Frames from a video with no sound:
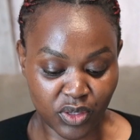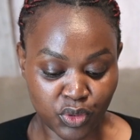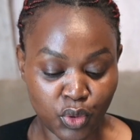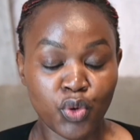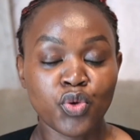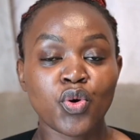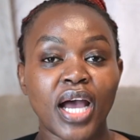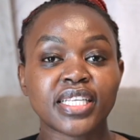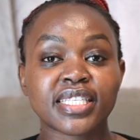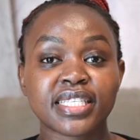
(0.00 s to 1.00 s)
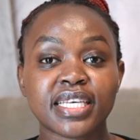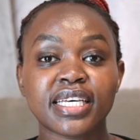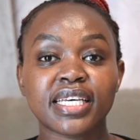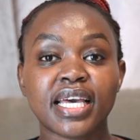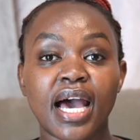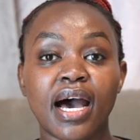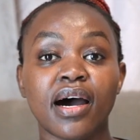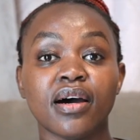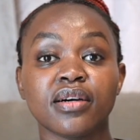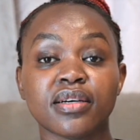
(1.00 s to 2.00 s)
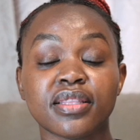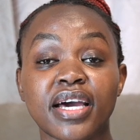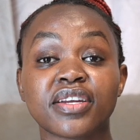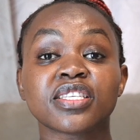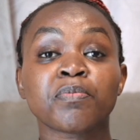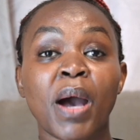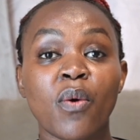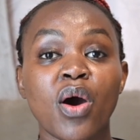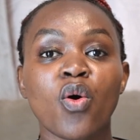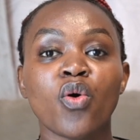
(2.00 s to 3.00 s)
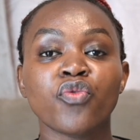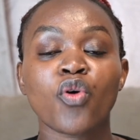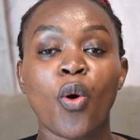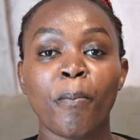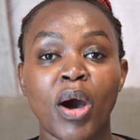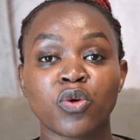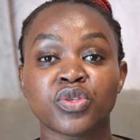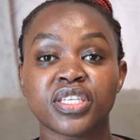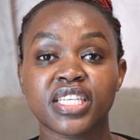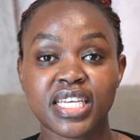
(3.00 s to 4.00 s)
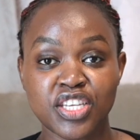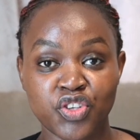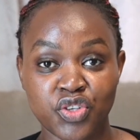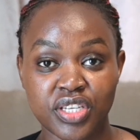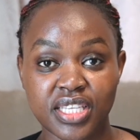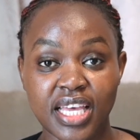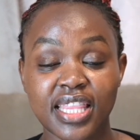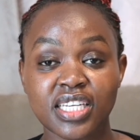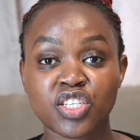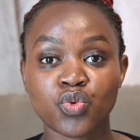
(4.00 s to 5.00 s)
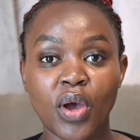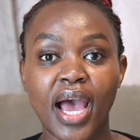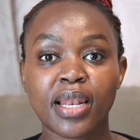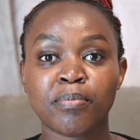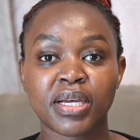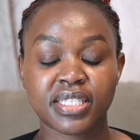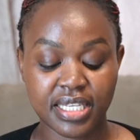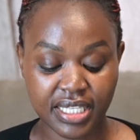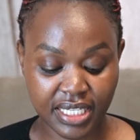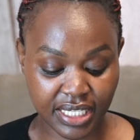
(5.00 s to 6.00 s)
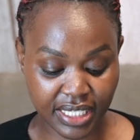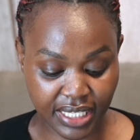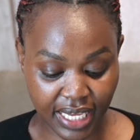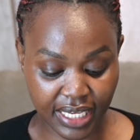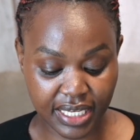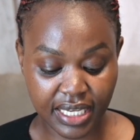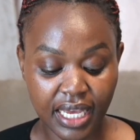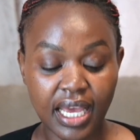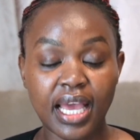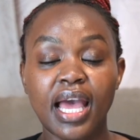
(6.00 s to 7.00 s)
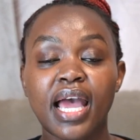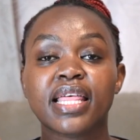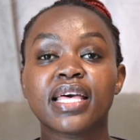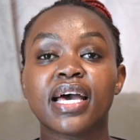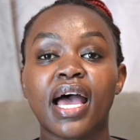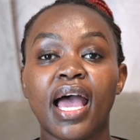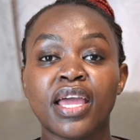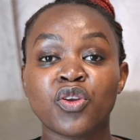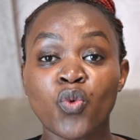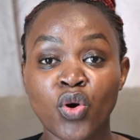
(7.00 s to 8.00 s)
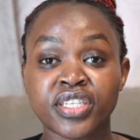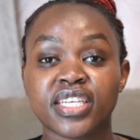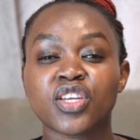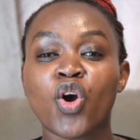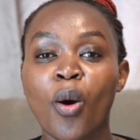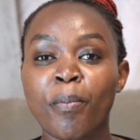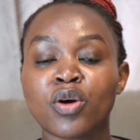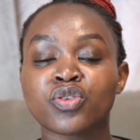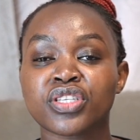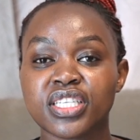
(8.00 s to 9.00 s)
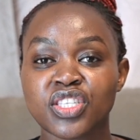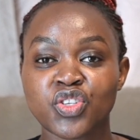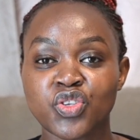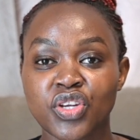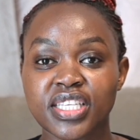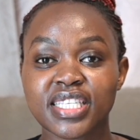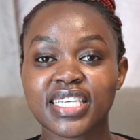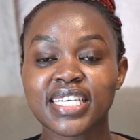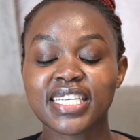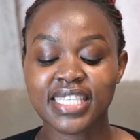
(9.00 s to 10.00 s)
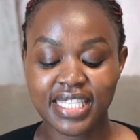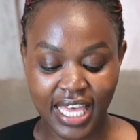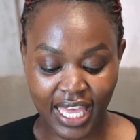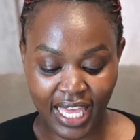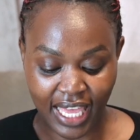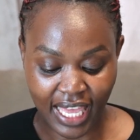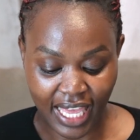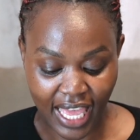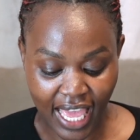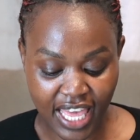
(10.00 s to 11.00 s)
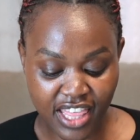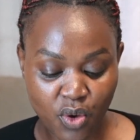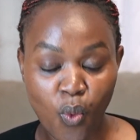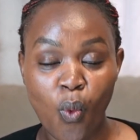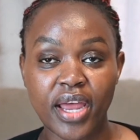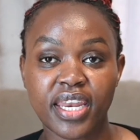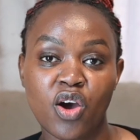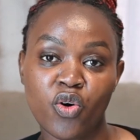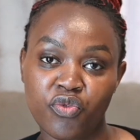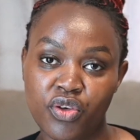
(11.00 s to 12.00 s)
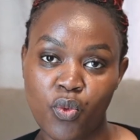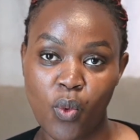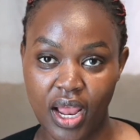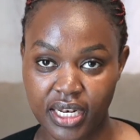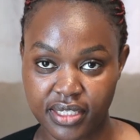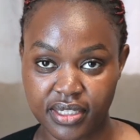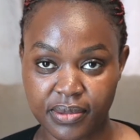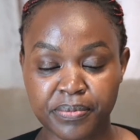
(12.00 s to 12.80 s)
So you can see there is power of compounding interest, and that is why Albert Einstein said and quoted, "Compound interest is the eighth wonder of the world."